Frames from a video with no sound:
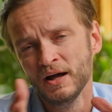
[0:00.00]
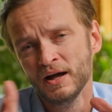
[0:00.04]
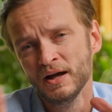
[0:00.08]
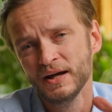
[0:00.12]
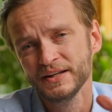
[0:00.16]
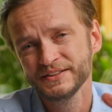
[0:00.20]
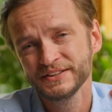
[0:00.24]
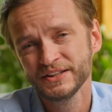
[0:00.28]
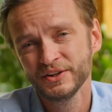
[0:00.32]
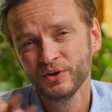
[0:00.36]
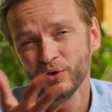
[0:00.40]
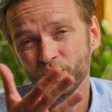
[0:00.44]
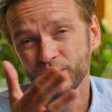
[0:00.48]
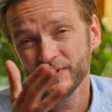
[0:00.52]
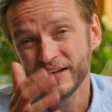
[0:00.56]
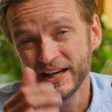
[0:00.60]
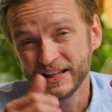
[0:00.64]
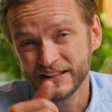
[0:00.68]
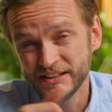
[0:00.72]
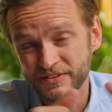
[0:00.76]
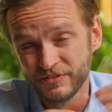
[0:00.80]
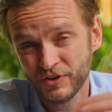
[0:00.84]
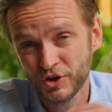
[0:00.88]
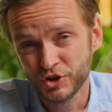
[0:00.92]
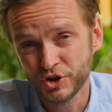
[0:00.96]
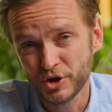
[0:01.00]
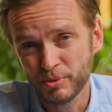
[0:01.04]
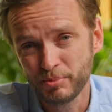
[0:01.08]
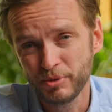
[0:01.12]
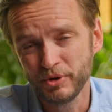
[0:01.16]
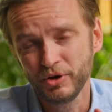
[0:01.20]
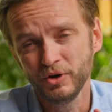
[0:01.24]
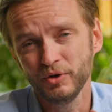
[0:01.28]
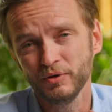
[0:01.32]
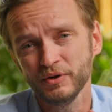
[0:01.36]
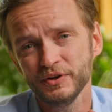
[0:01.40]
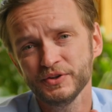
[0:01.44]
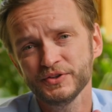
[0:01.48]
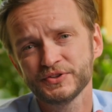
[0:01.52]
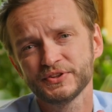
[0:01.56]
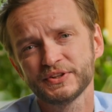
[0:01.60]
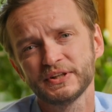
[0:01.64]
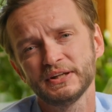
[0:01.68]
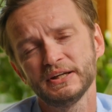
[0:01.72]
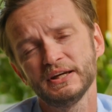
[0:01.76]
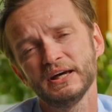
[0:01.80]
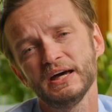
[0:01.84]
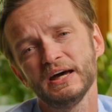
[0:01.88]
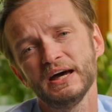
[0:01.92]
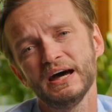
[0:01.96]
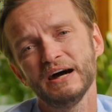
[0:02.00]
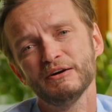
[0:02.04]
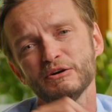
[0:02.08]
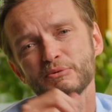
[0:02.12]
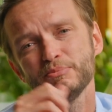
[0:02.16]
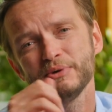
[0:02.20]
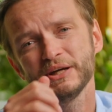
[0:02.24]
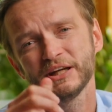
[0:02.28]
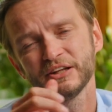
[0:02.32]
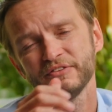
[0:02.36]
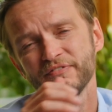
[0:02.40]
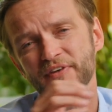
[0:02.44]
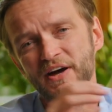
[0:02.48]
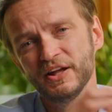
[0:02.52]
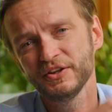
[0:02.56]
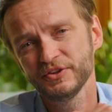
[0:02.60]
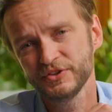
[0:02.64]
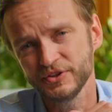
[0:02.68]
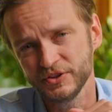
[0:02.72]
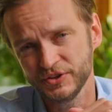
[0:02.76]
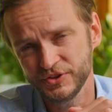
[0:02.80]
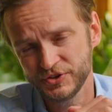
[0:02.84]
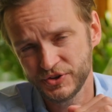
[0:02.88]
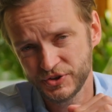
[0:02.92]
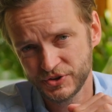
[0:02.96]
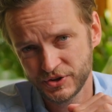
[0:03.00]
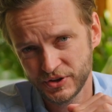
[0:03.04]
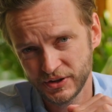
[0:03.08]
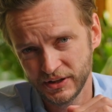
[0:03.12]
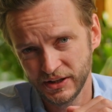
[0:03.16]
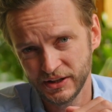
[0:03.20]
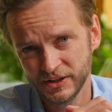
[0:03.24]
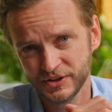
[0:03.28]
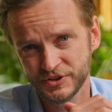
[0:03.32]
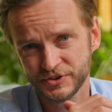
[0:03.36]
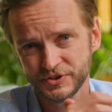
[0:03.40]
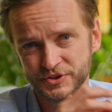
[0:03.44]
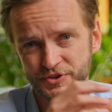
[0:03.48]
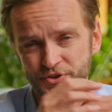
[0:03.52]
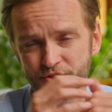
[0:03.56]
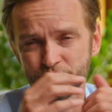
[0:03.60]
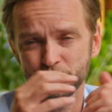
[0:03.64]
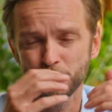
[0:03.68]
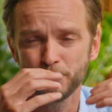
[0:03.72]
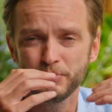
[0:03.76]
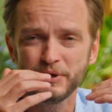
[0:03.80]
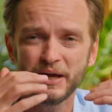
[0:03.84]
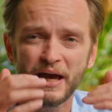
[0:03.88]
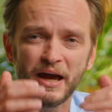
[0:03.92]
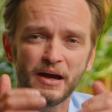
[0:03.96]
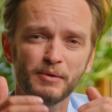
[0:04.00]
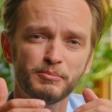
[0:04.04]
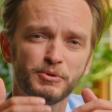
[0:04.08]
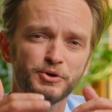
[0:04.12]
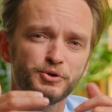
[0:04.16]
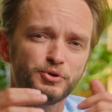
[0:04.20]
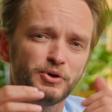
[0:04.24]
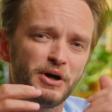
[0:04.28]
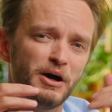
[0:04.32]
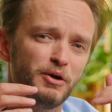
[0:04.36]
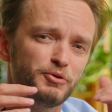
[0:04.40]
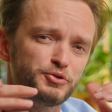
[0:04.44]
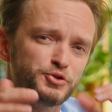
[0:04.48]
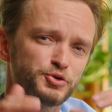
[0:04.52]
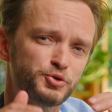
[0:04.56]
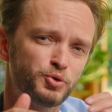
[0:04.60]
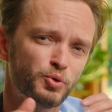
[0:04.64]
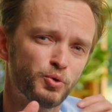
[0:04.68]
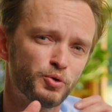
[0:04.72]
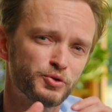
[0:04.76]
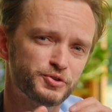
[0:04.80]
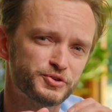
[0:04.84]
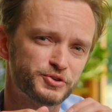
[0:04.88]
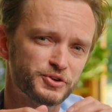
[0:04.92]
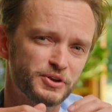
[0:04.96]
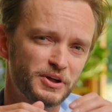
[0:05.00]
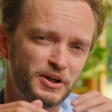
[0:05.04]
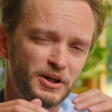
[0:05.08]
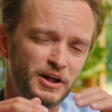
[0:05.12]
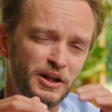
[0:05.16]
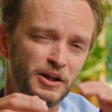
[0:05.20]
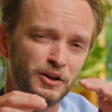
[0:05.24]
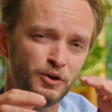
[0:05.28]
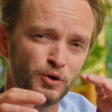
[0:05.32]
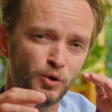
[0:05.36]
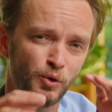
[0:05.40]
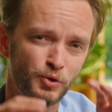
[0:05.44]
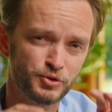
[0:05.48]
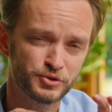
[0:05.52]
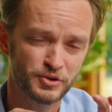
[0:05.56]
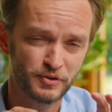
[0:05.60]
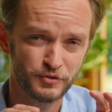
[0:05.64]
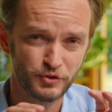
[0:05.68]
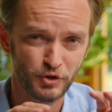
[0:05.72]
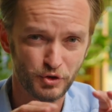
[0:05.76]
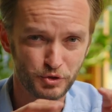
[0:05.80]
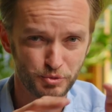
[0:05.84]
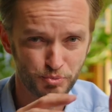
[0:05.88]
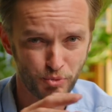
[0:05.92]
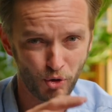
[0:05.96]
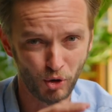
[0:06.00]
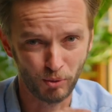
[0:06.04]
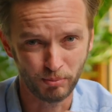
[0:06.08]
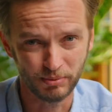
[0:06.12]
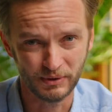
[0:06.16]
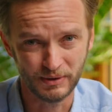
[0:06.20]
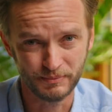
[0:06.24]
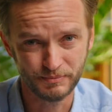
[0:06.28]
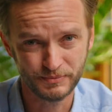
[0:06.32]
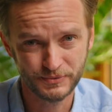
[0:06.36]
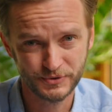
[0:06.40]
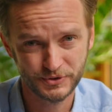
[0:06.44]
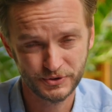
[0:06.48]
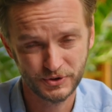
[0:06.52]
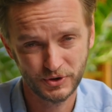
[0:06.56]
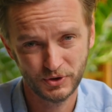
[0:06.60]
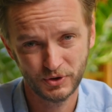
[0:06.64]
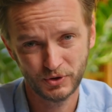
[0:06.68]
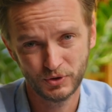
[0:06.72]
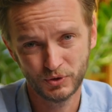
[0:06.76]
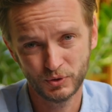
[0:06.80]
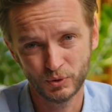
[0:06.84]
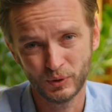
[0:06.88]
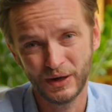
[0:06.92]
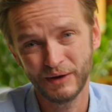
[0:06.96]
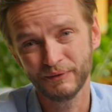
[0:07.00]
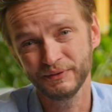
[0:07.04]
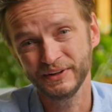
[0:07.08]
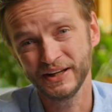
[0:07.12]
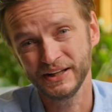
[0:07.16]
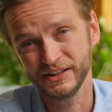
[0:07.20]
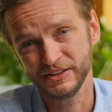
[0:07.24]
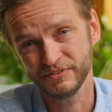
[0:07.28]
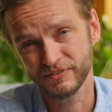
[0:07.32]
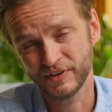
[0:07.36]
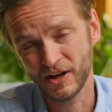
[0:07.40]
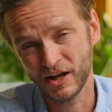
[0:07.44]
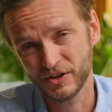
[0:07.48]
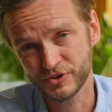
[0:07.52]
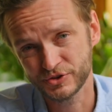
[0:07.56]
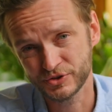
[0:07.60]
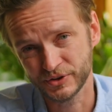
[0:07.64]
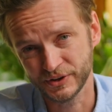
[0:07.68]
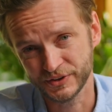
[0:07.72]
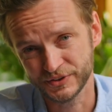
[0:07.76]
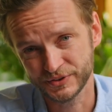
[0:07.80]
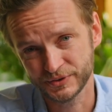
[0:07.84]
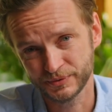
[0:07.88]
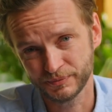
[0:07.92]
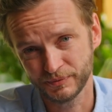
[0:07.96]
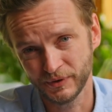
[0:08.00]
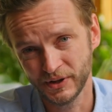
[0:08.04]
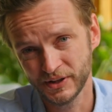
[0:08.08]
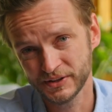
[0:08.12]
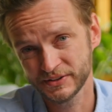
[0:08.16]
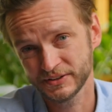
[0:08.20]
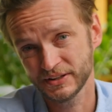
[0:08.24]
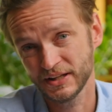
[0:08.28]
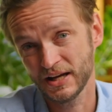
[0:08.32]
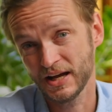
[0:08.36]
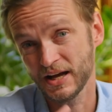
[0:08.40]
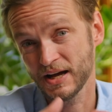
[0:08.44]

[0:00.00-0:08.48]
As a non-native entrepreneurs, our big advantage is to be able to outsource a lot of those problems to our native countries, right?